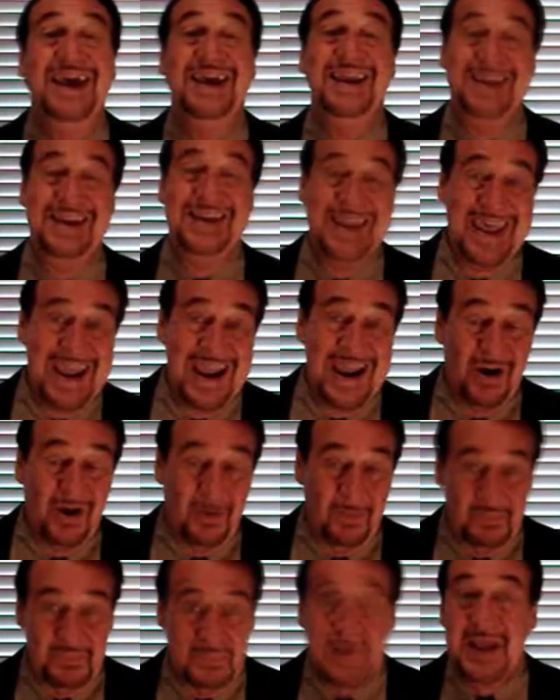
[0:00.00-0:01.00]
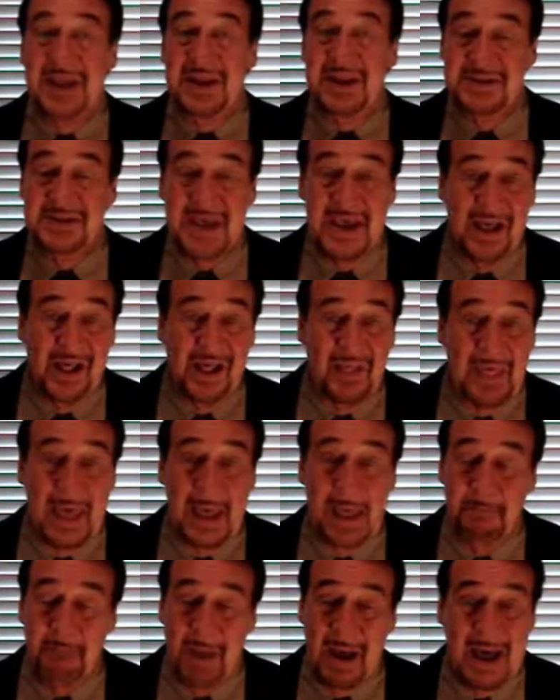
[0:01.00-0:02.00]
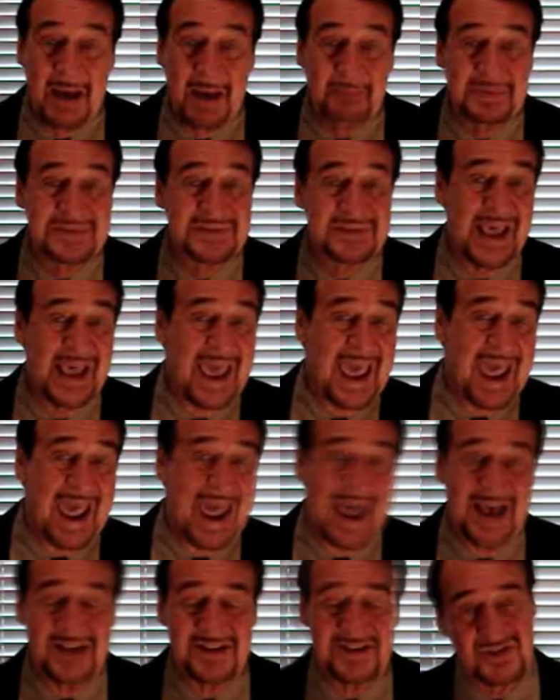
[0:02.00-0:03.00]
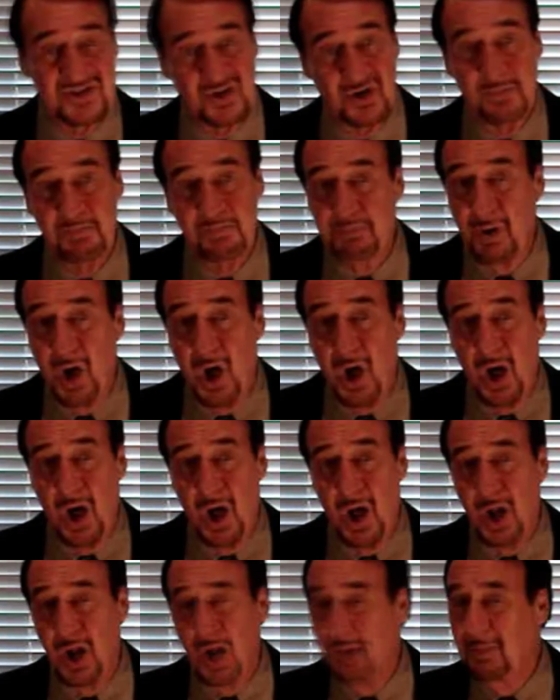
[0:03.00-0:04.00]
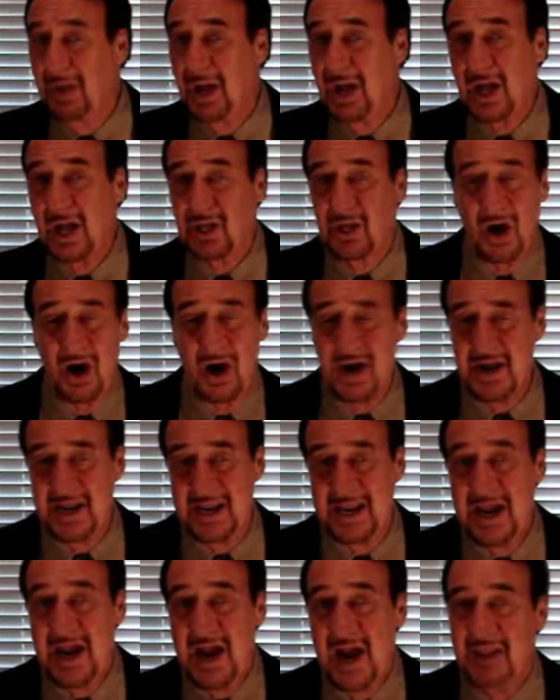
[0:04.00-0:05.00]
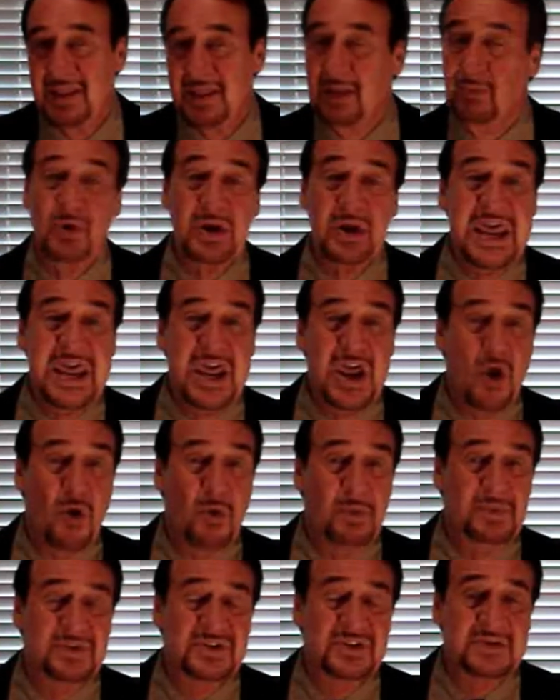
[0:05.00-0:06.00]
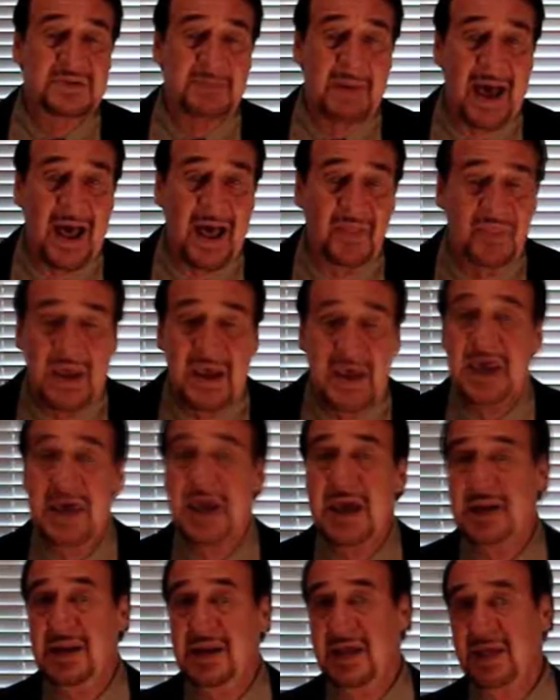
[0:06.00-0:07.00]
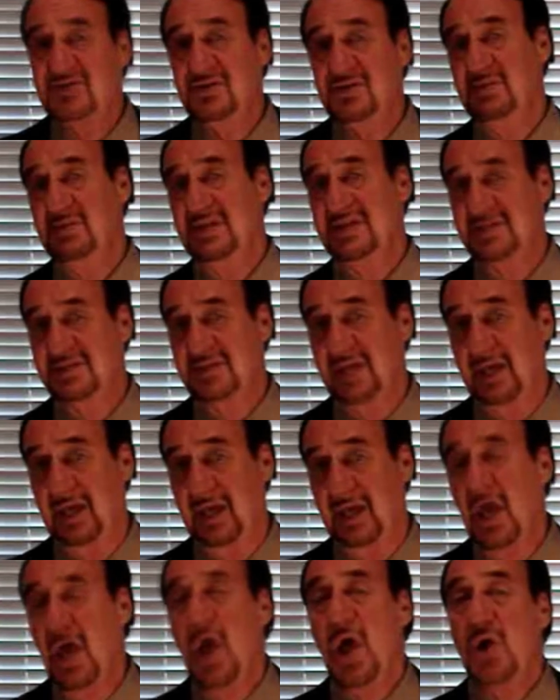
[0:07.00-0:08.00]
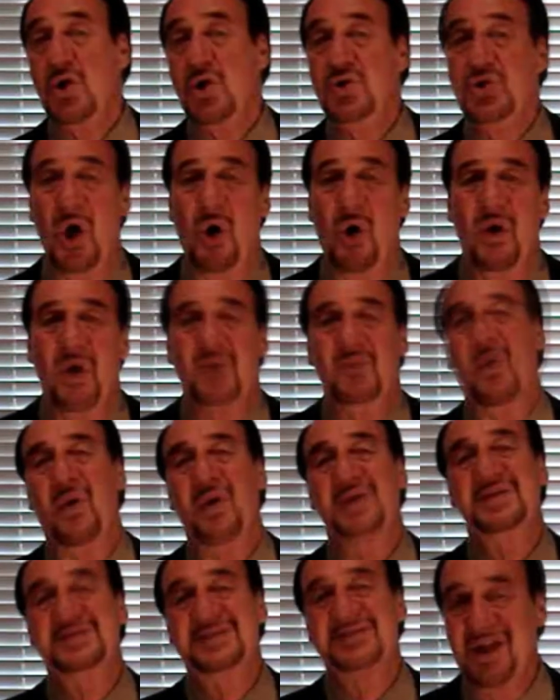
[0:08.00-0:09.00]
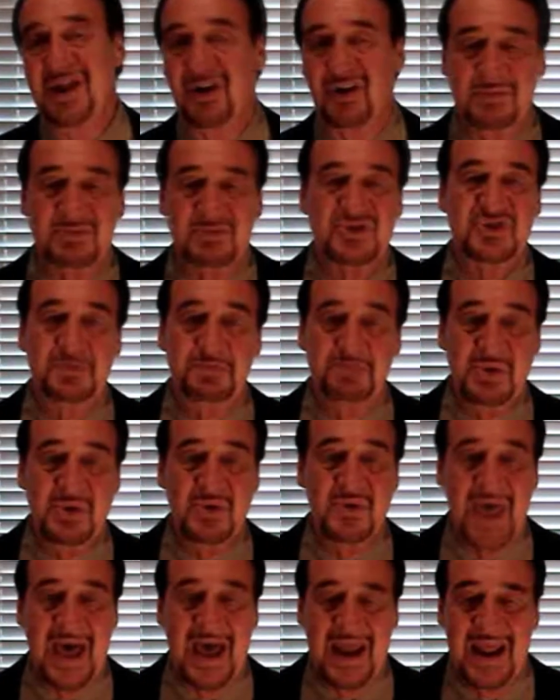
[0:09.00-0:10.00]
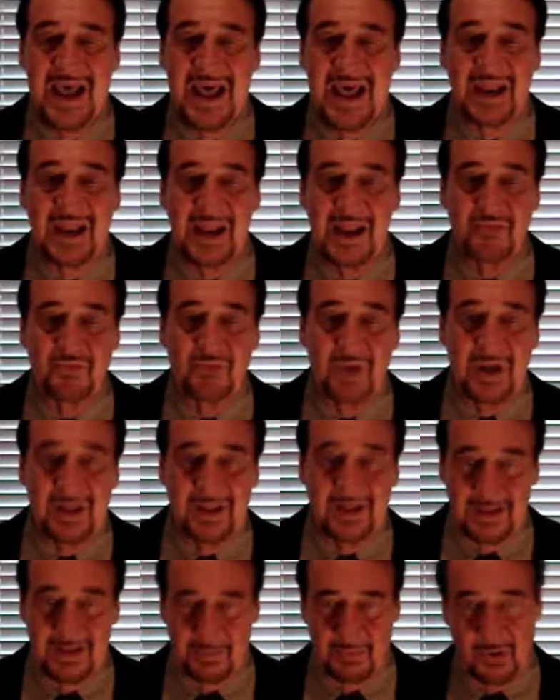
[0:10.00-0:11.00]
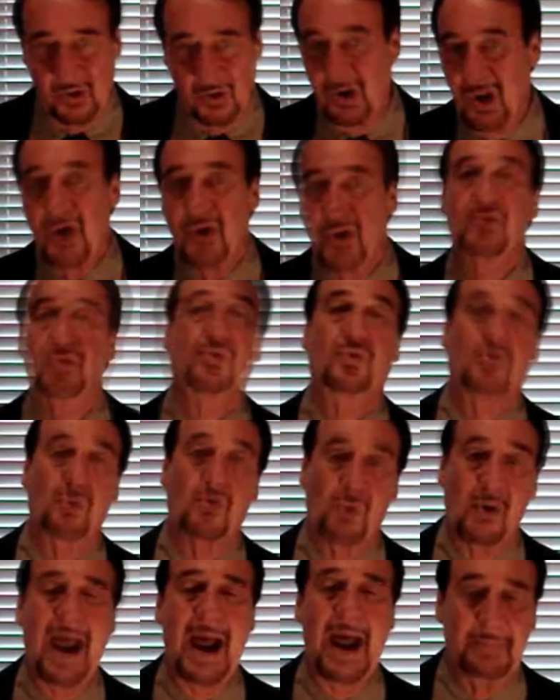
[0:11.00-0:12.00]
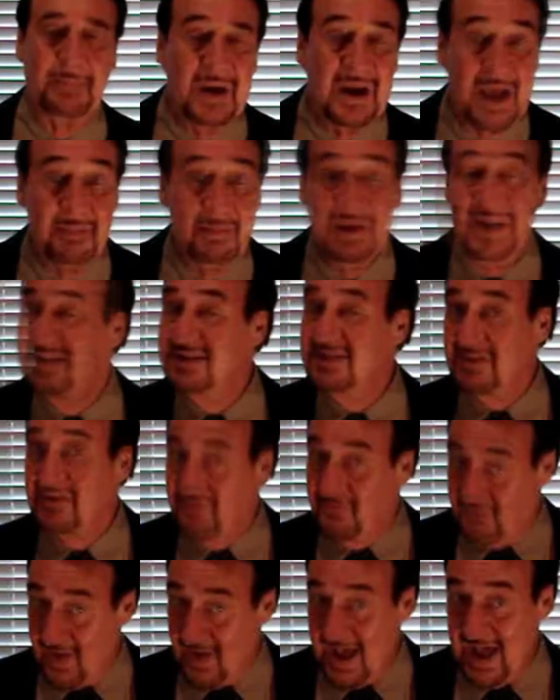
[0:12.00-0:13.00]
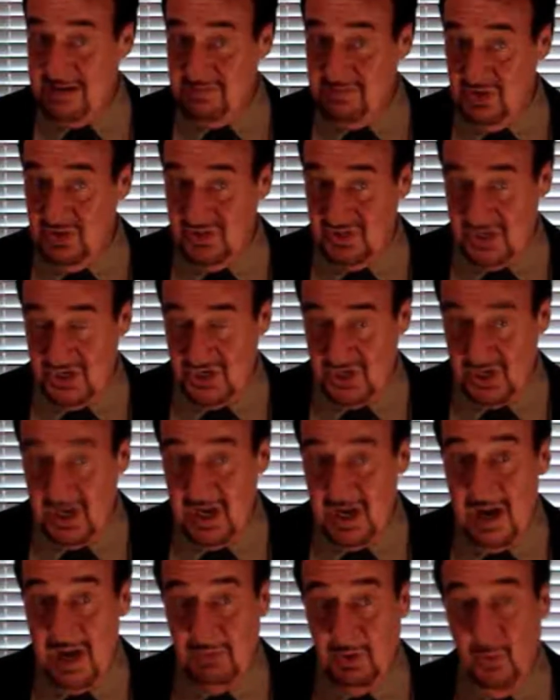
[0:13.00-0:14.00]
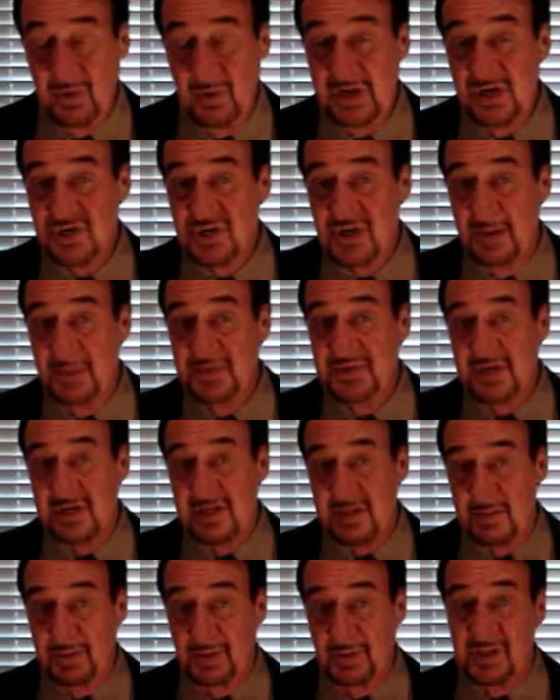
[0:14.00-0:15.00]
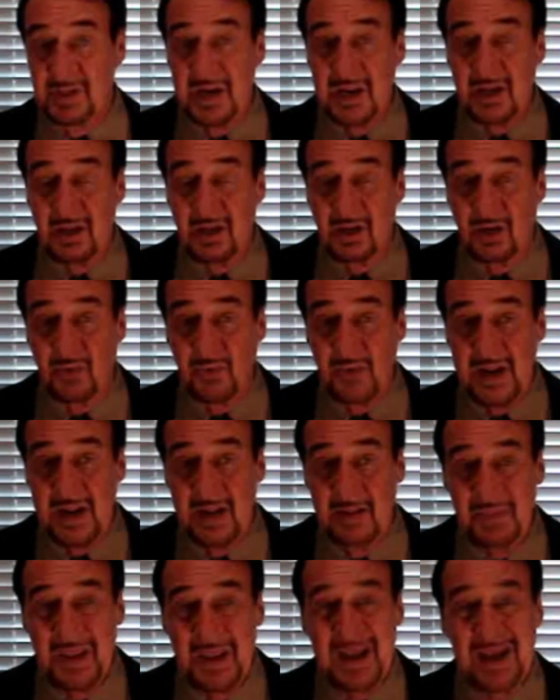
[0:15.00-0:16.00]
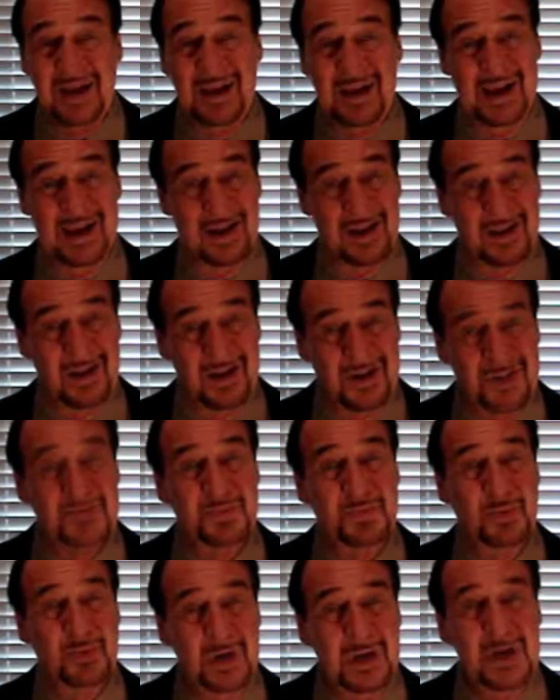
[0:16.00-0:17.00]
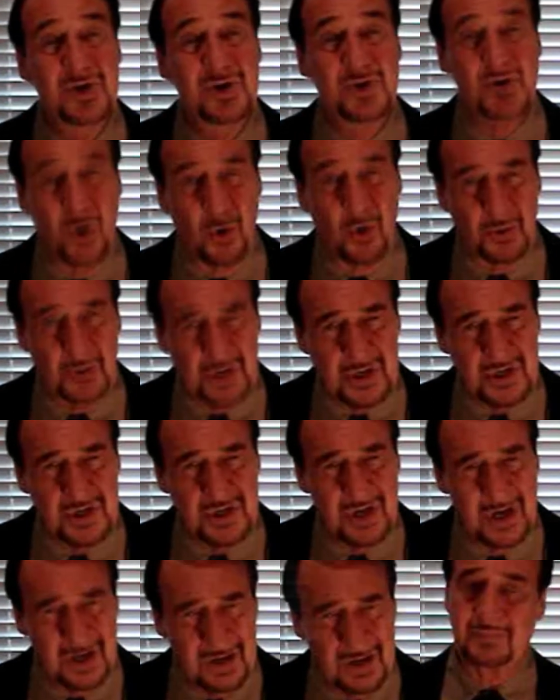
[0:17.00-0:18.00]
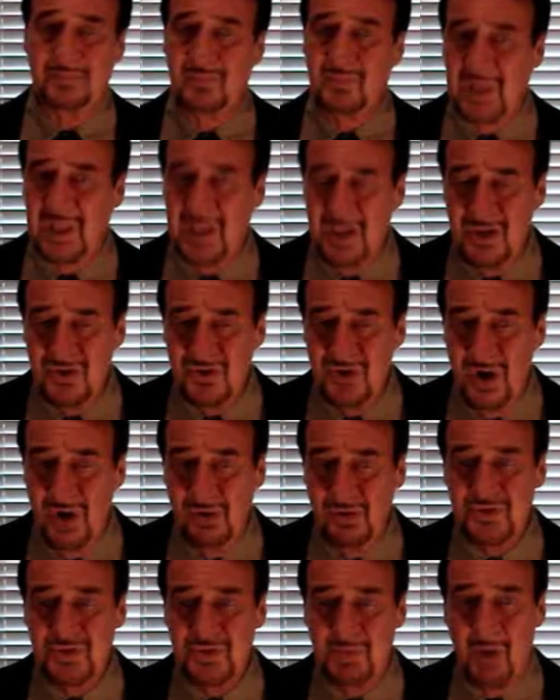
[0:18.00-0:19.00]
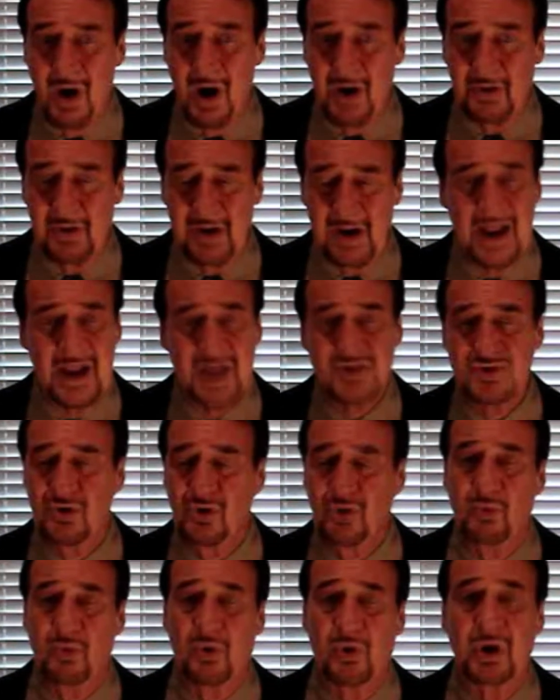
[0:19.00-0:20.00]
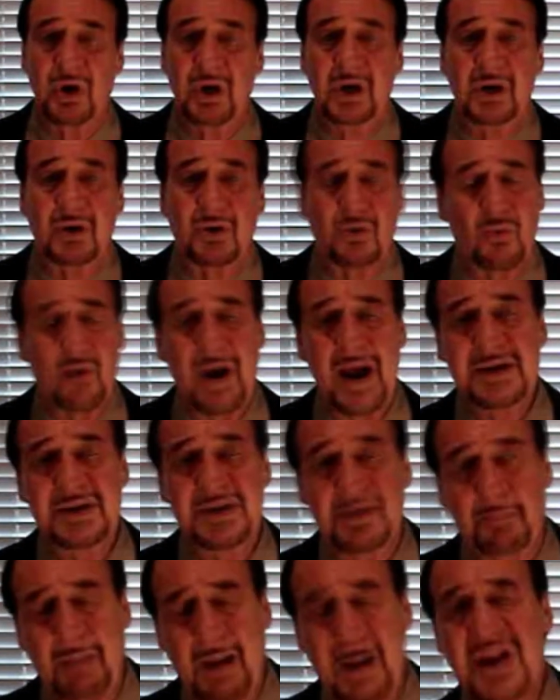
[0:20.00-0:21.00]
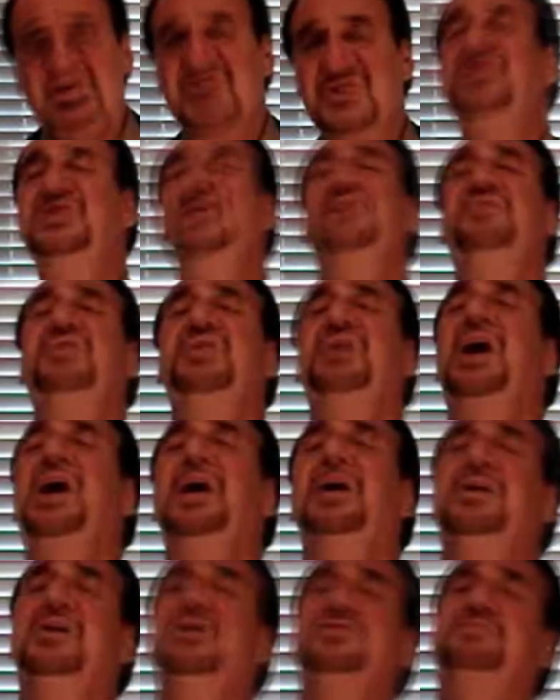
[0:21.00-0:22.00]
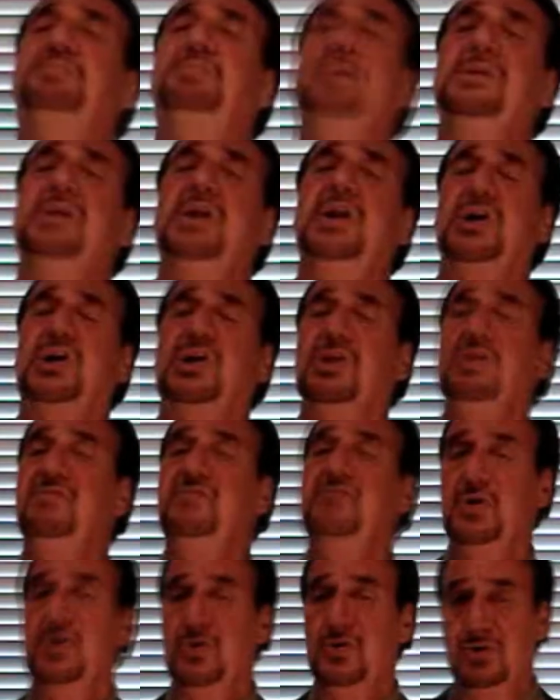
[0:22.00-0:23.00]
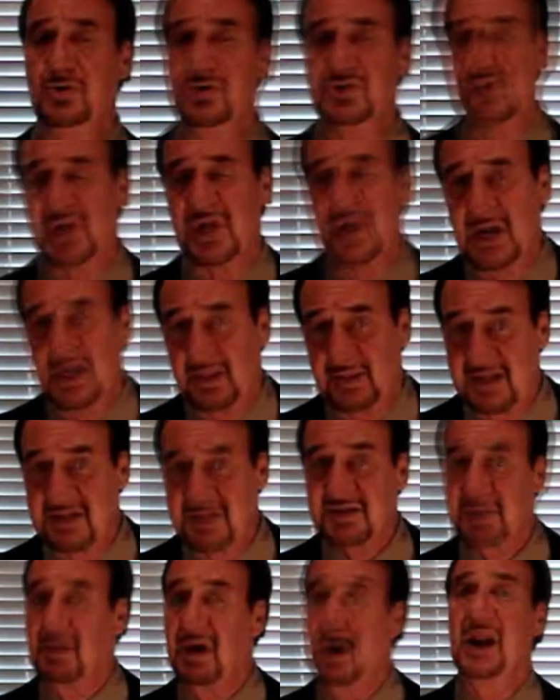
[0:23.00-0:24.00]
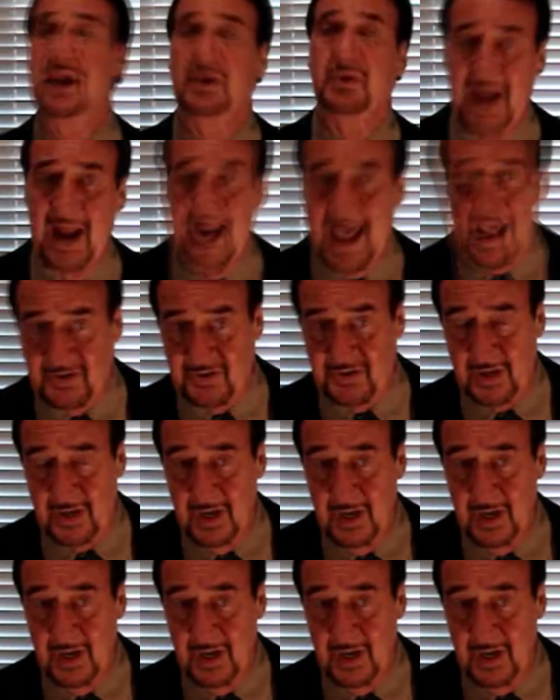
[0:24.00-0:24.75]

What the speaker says: Now, tell that pompous ass, Sir Paul McCartney, that when he opens his mouth, he needs to be singing. No one wants to hear him spew that left-wing liberal crap. I mean, he's a fine musician, but when he jumps into the political arena, he looks pretty doltish, you know? He's no smarter and has no more right to pontificate his political views than some Hollywood actor.